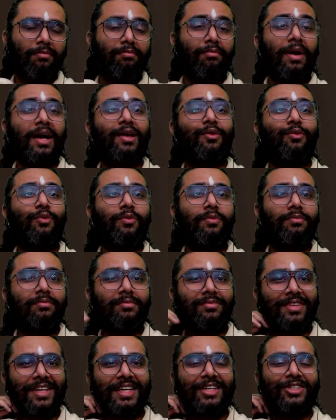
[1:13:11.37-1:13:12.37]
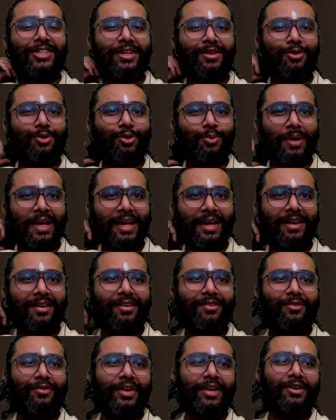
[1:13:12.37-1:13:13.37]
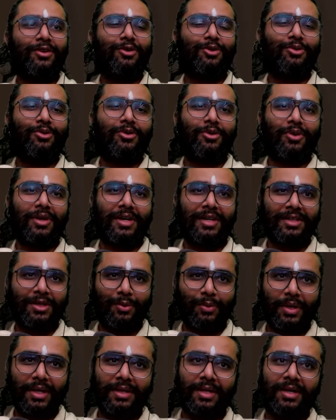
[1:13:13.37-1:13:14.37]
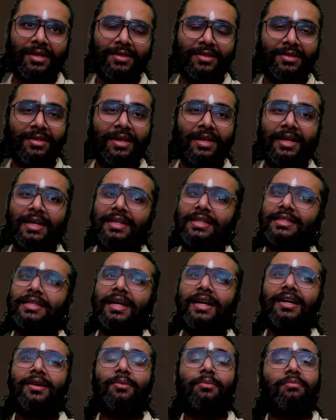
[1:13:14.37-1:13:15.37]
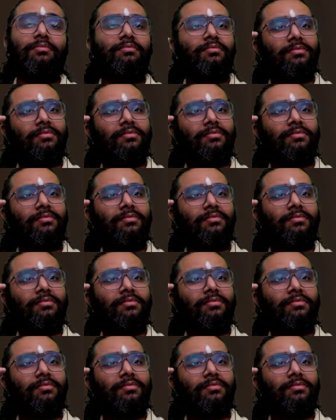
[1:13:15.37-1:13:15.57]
my teacher whom I went to learn the Vedas said,